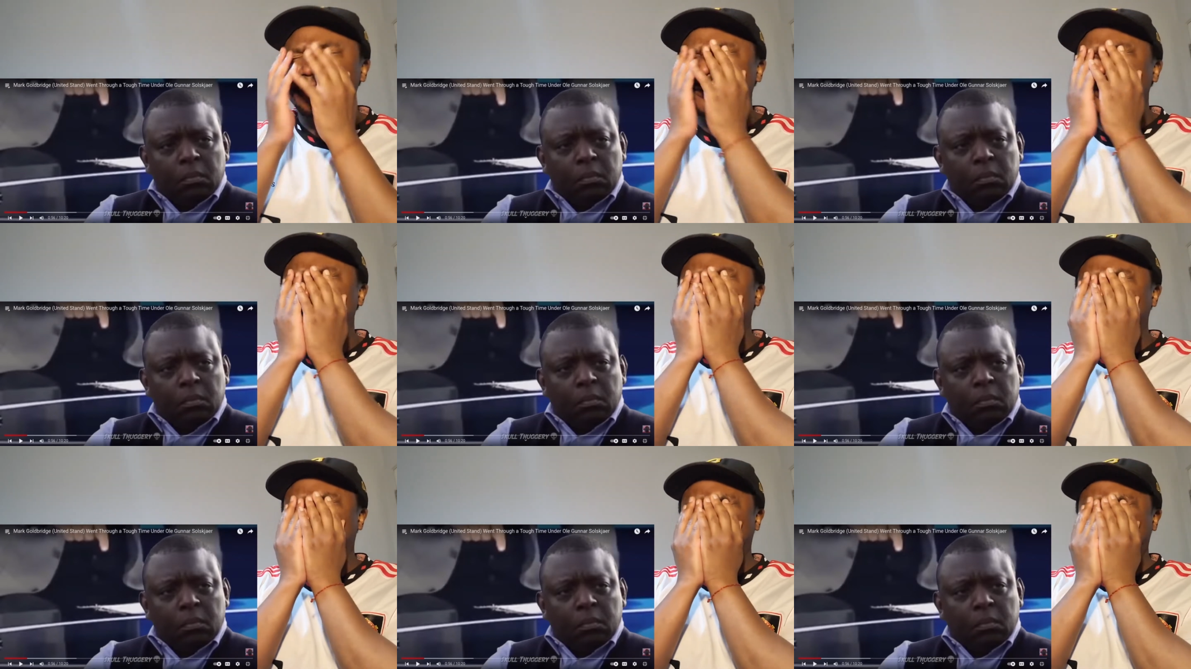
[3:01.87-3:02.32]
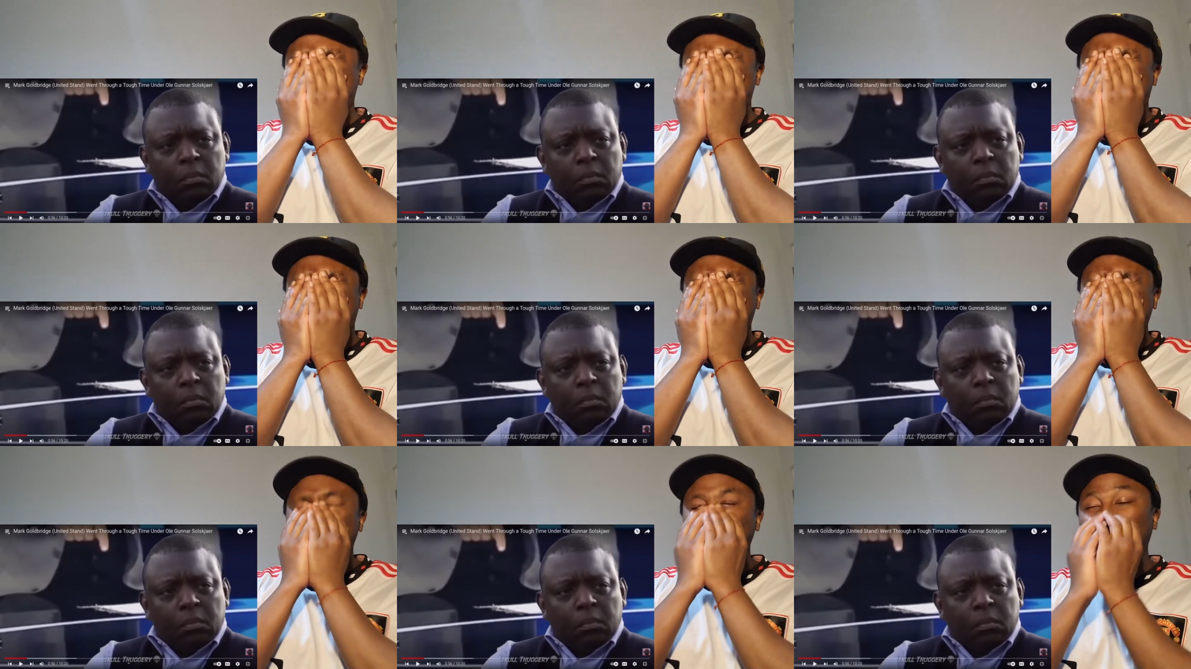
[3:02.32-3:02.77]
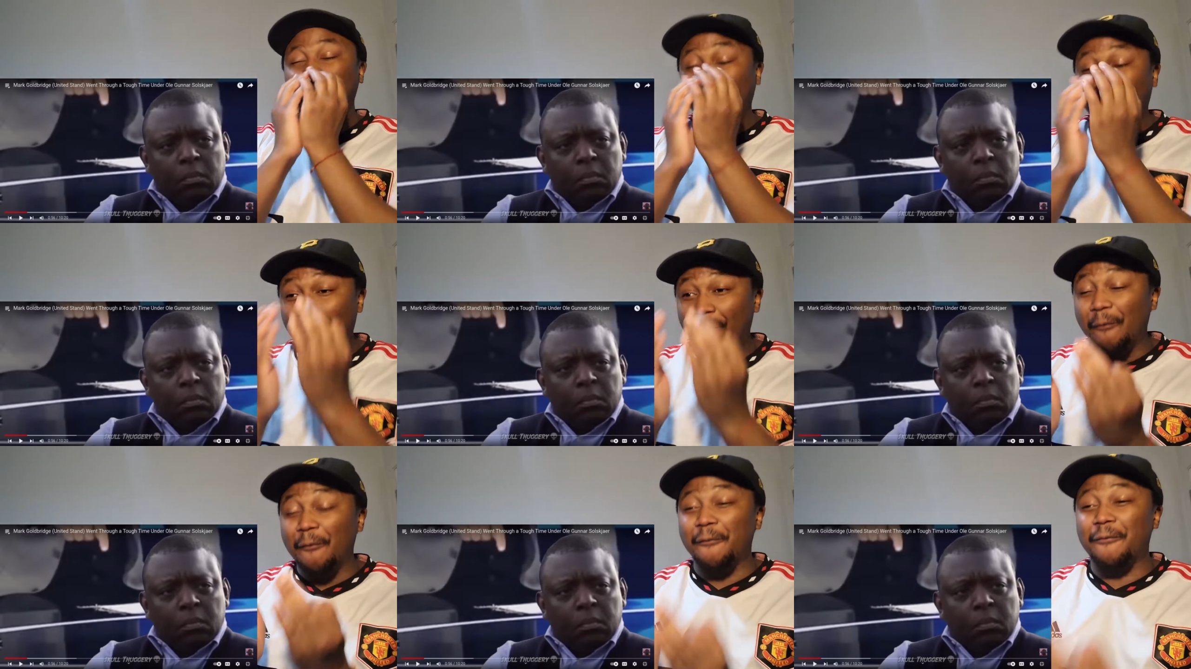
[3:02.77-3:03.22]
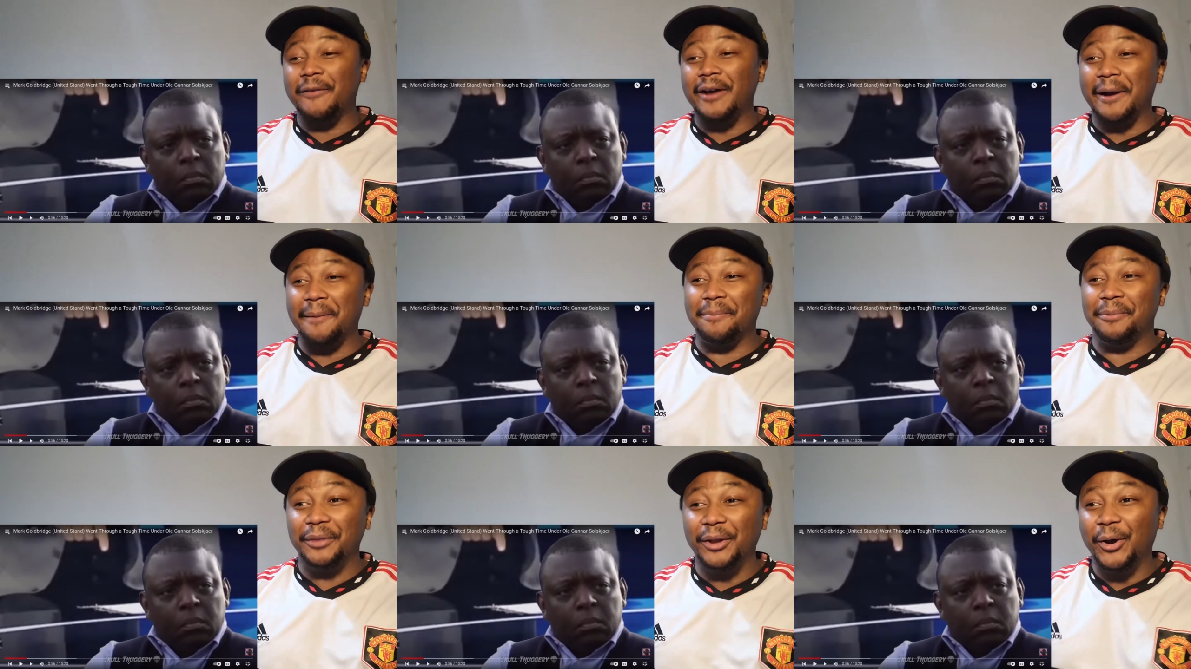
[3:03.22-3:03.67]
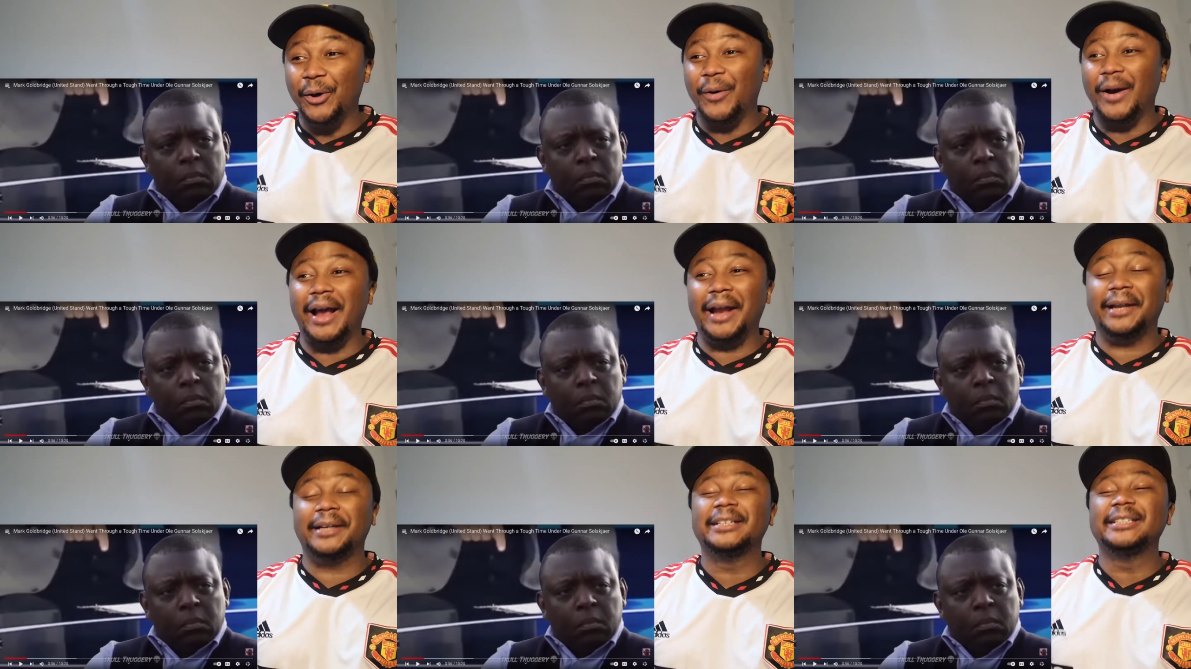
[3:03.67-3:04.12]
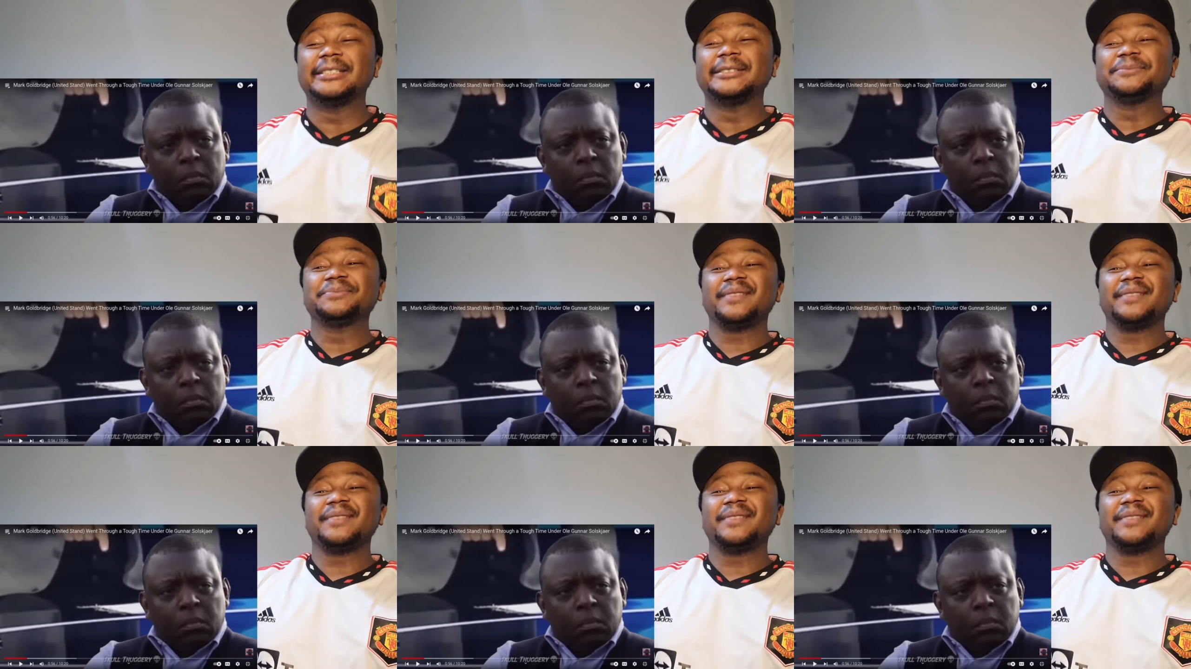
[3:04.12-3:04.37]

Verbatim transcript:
Speaker 1: bro." I was like, "No, fam, no," and